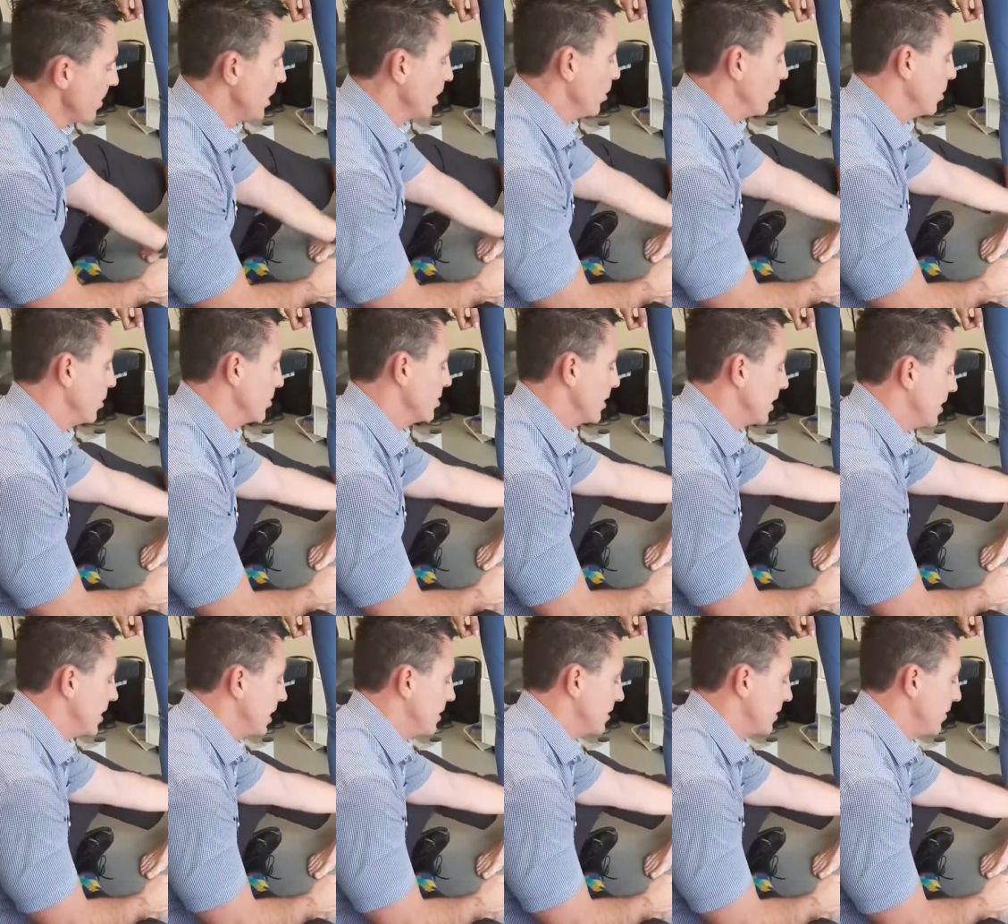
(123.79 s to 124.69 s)
We also
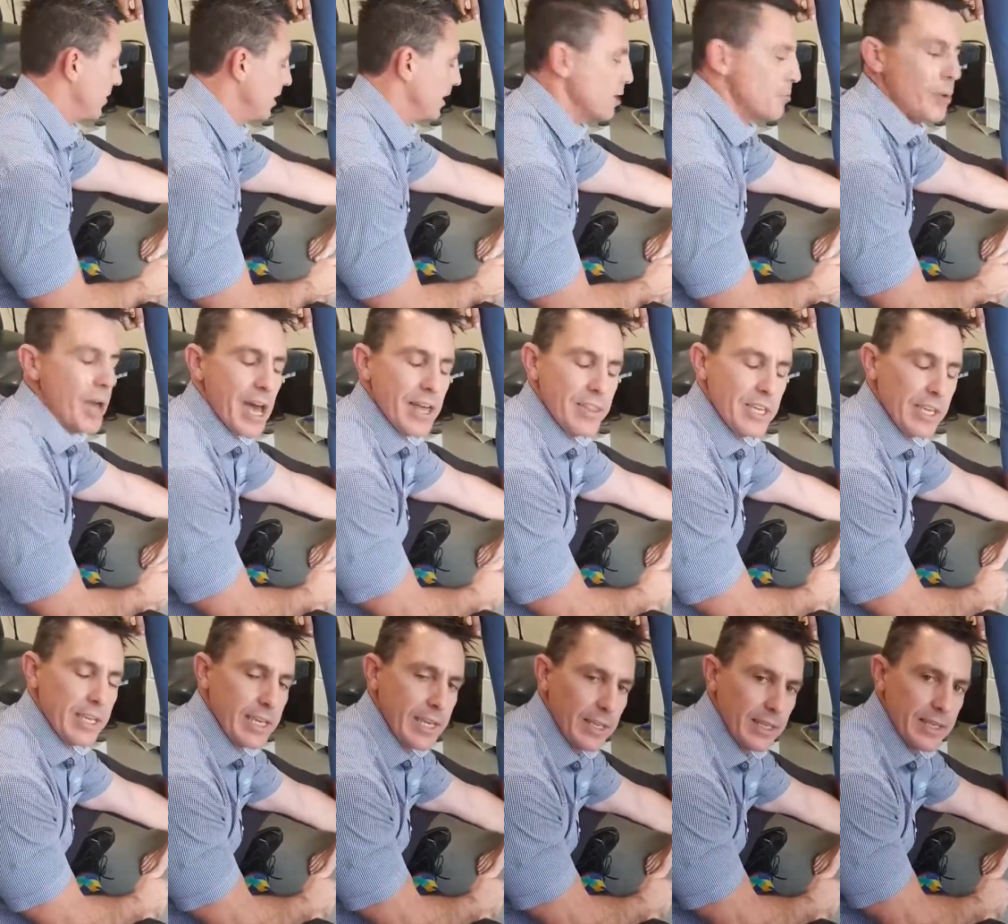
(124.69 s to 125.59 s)
need to think about the
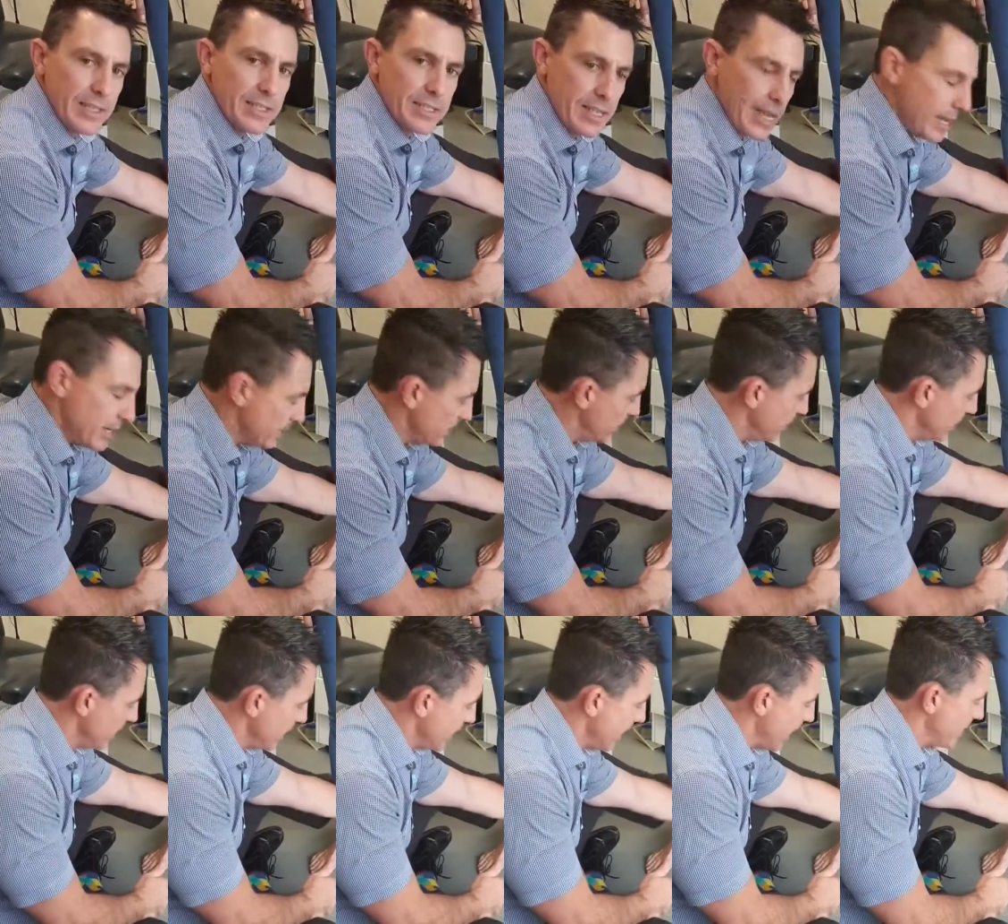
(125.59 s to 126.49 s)
Achilles tendon
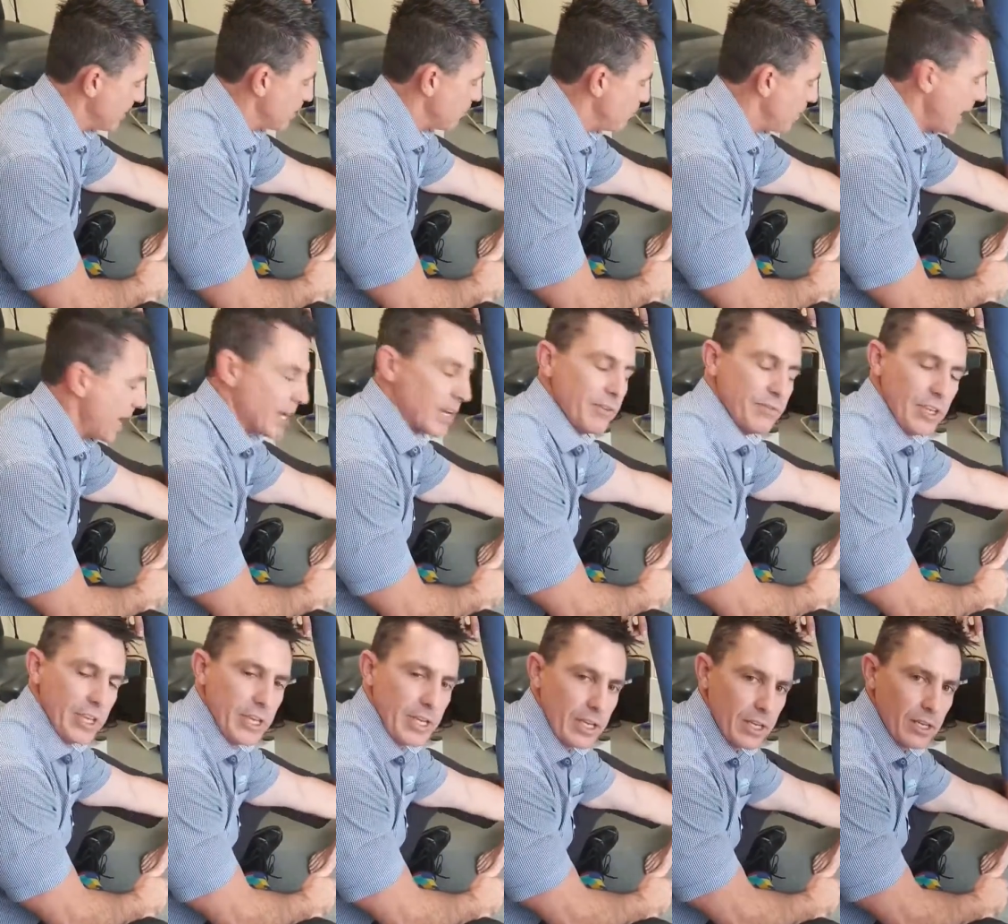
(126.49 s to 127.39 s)
at the back of the
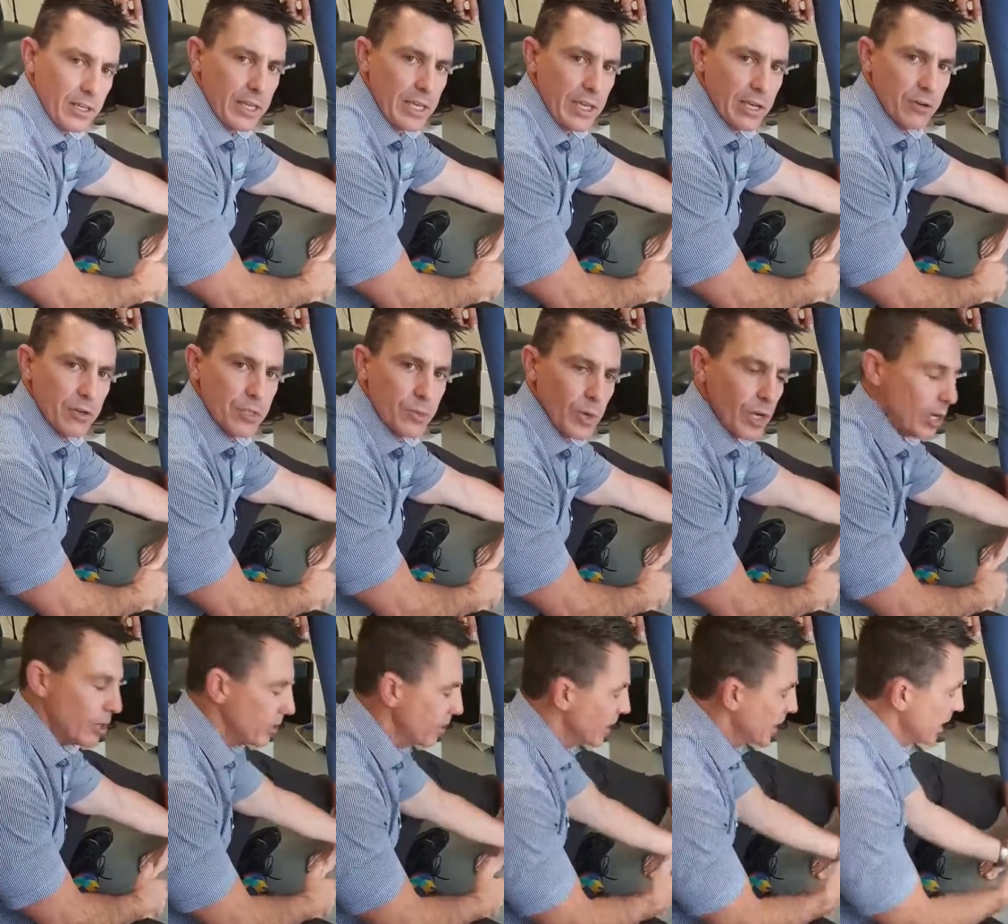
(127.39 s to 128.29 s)
heel here as
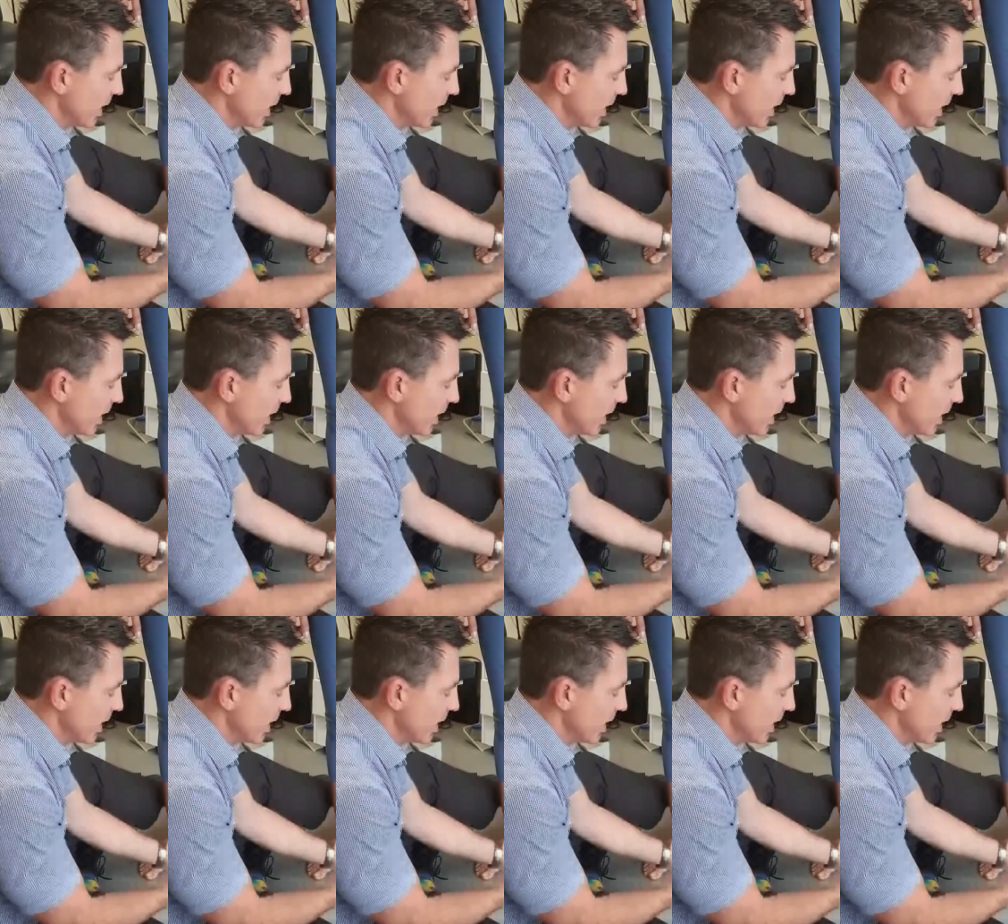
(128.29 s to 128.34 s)
well.